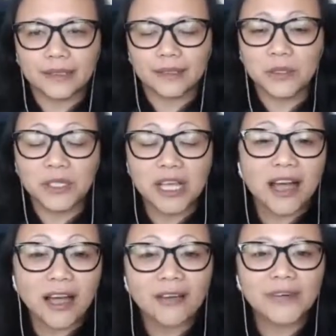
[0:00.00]
because I
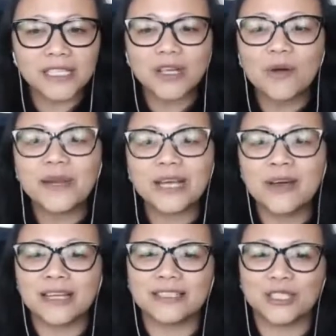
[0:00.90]
have had so many
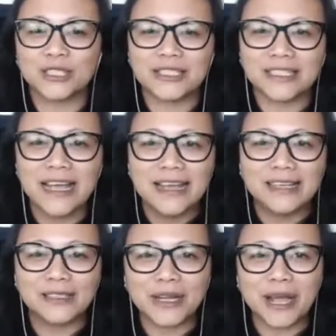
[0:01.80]
questions,
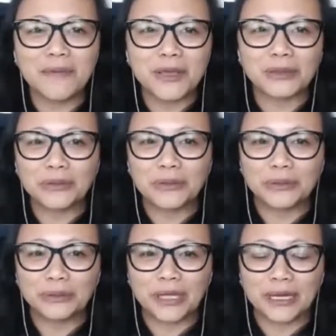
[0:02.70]
so are coming through.